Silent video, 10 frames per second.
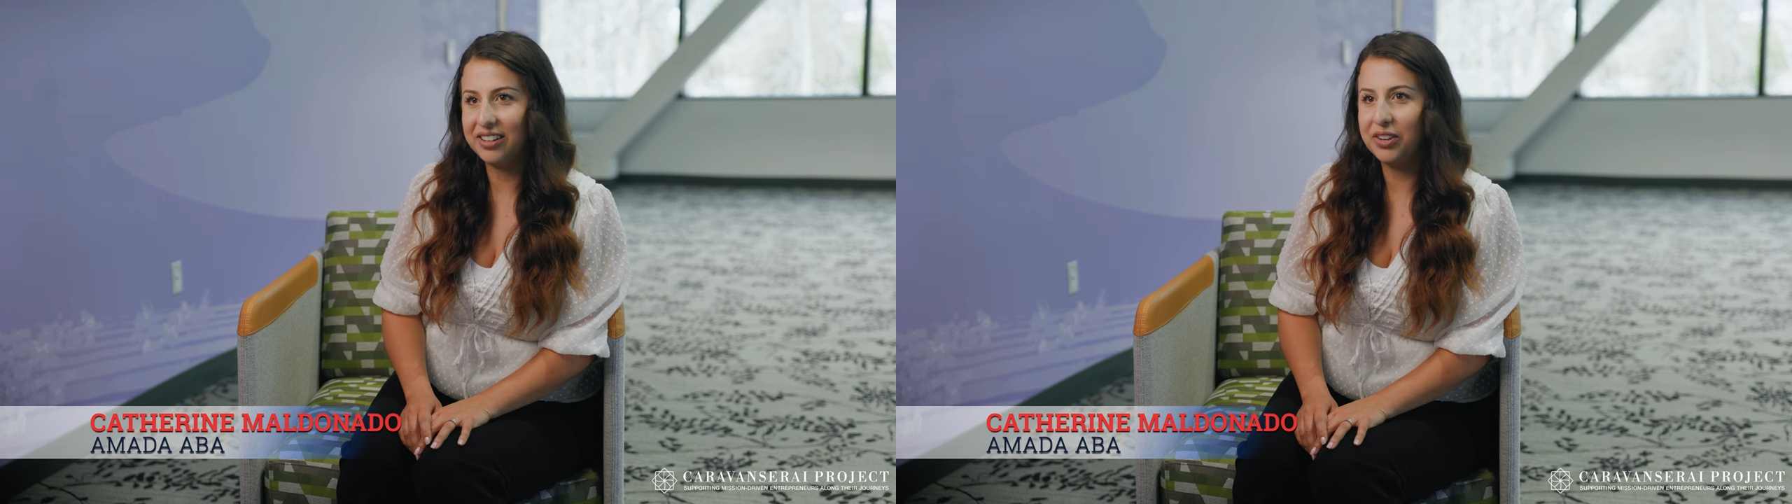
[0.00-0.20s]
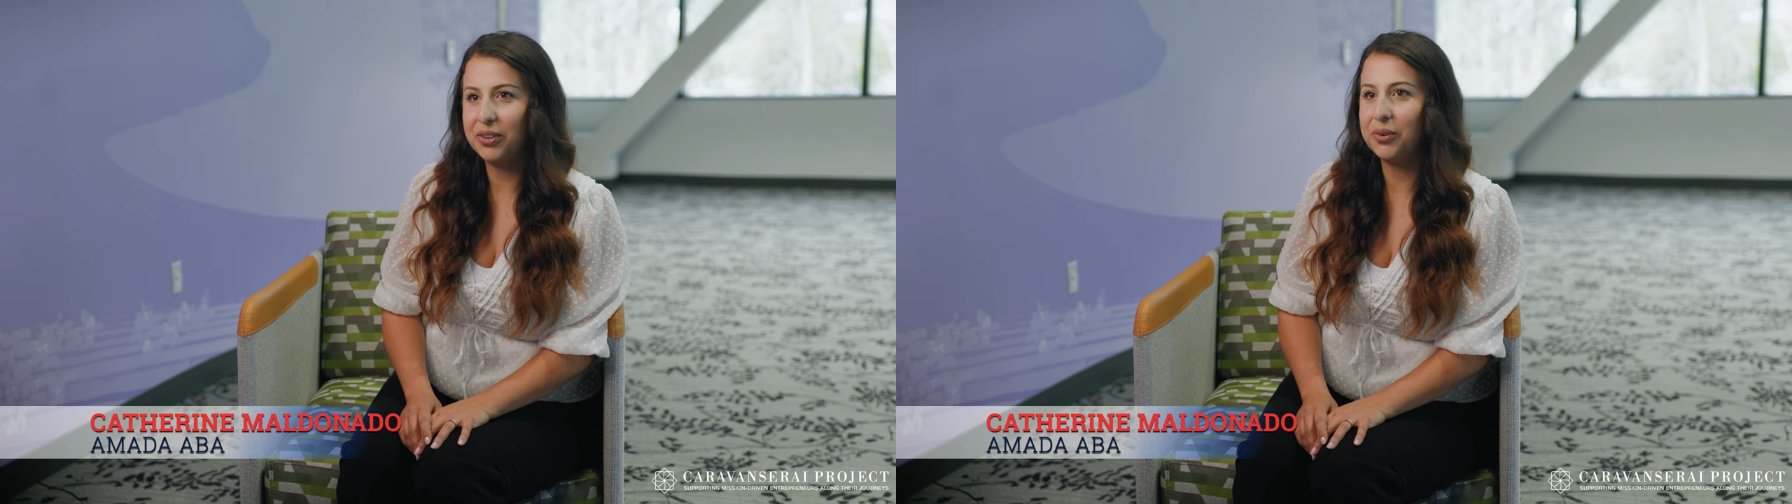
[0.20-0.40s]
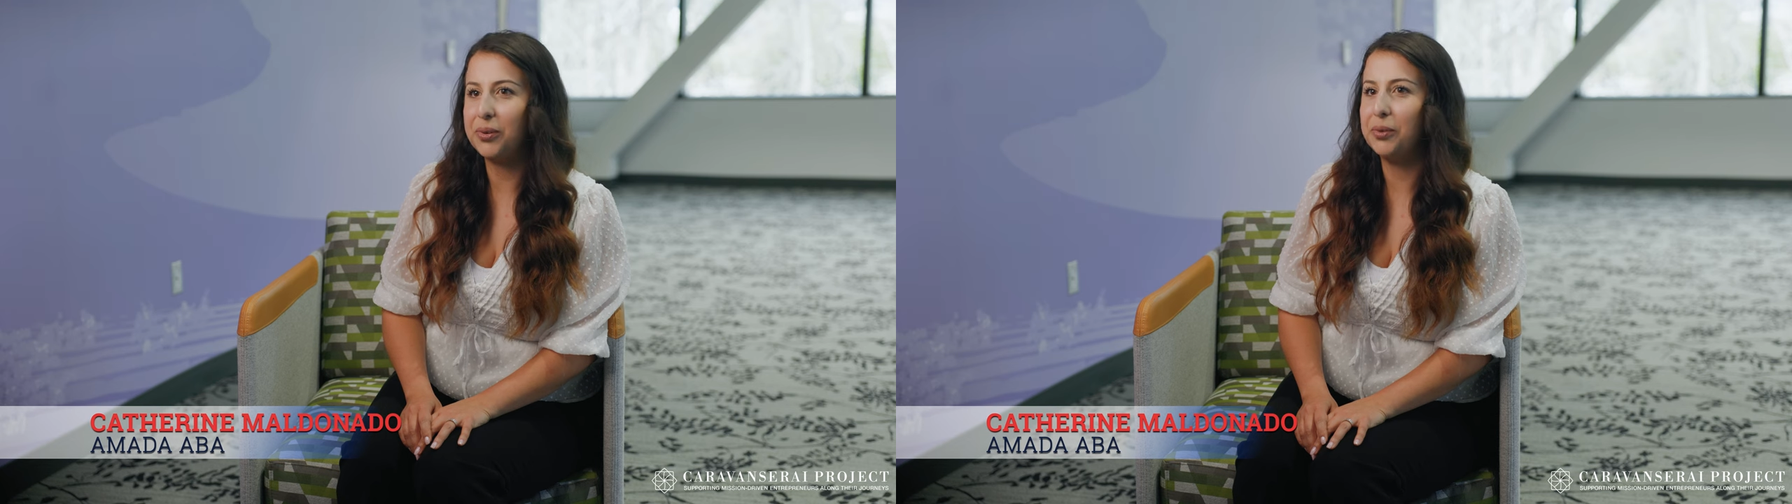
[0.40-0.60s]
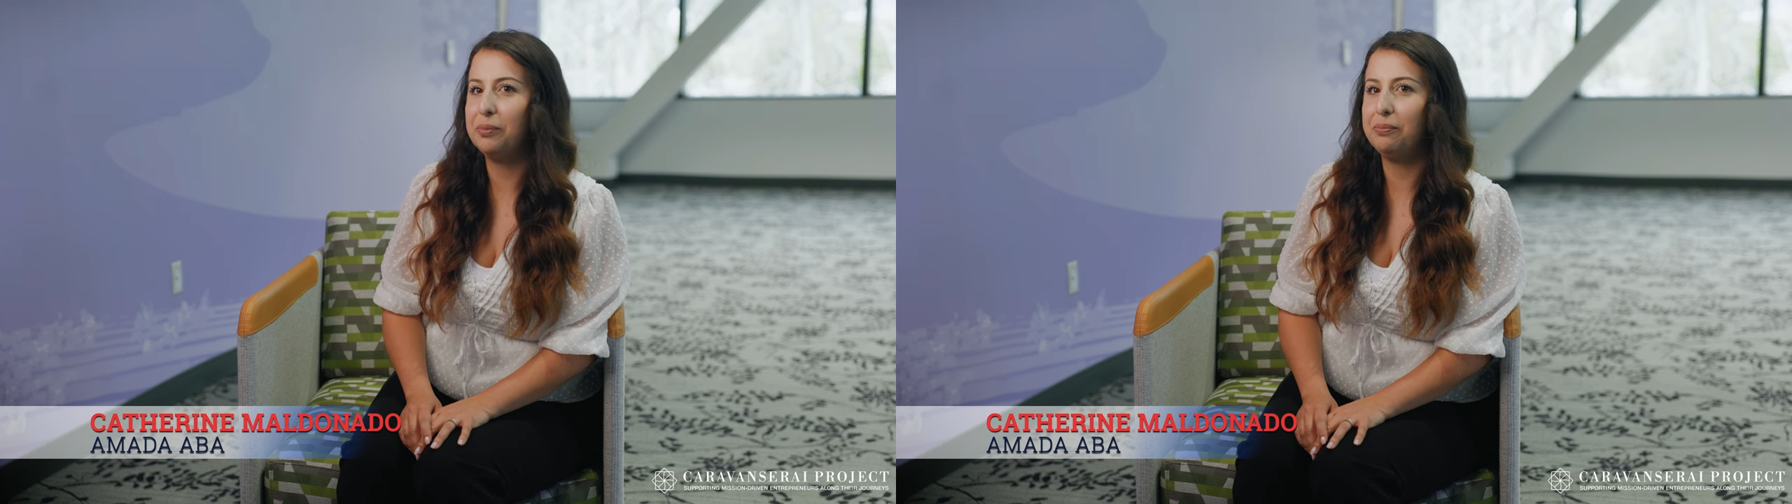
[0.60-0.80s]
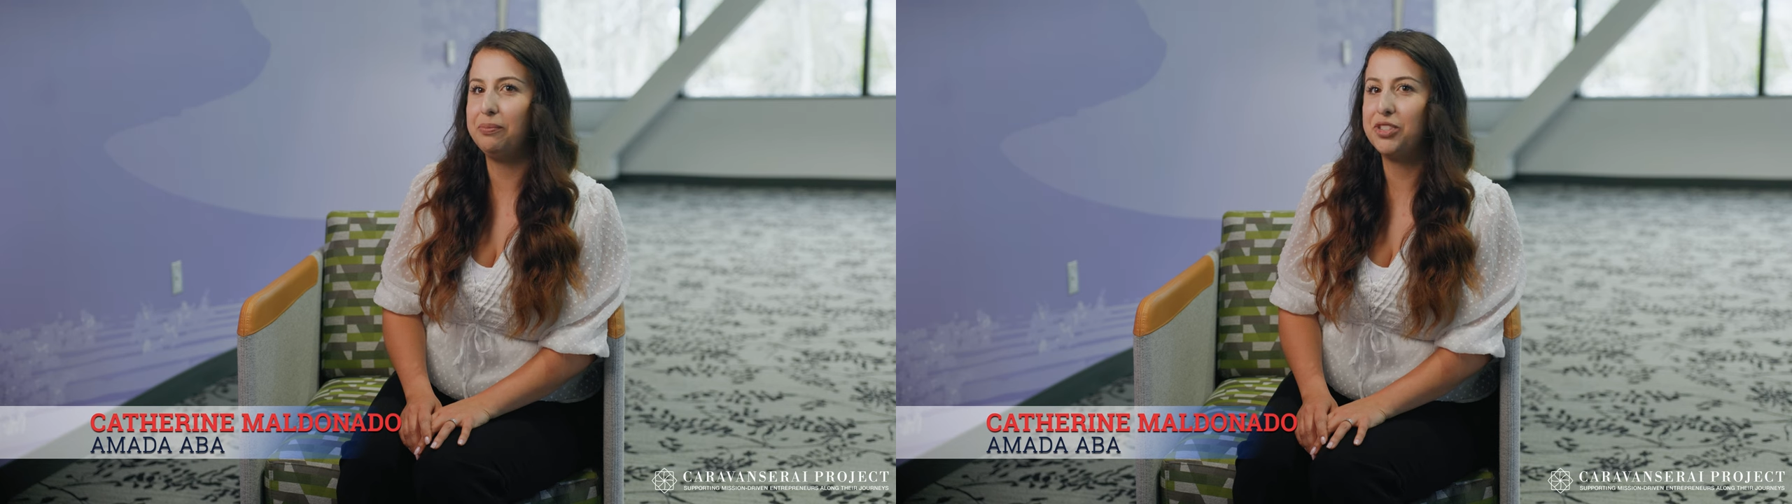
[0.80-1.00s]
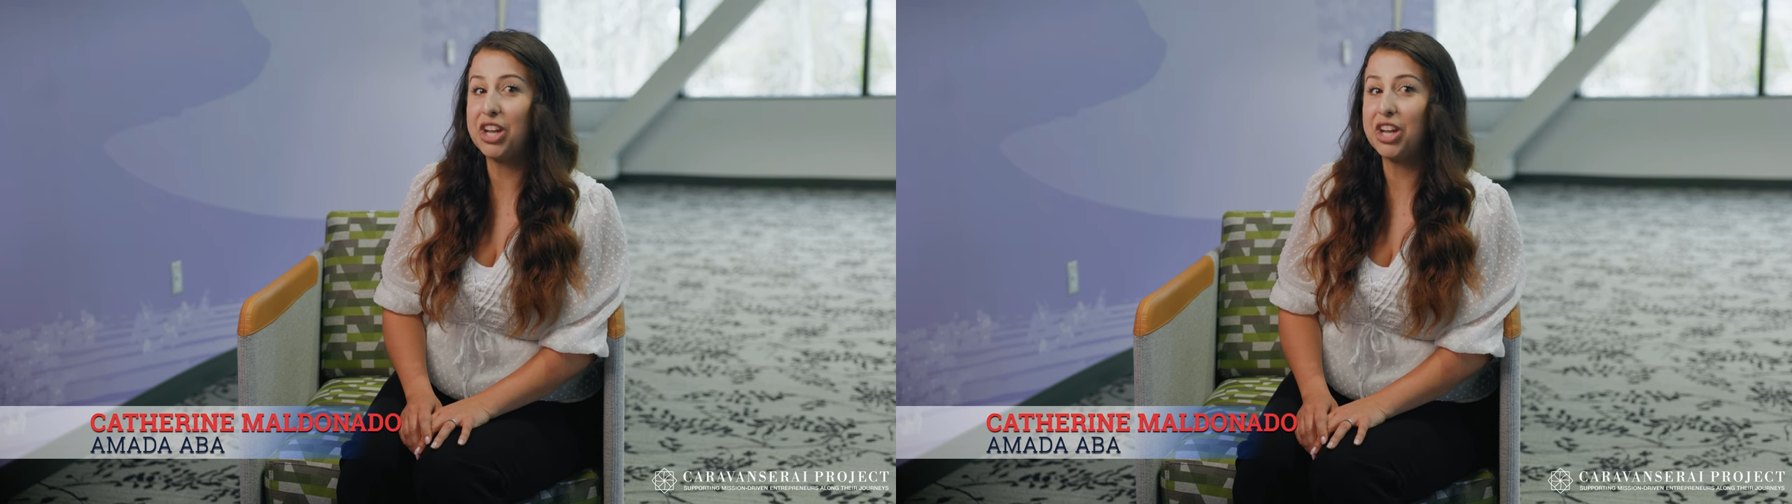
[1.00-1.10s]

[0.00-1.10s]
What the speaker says: you know,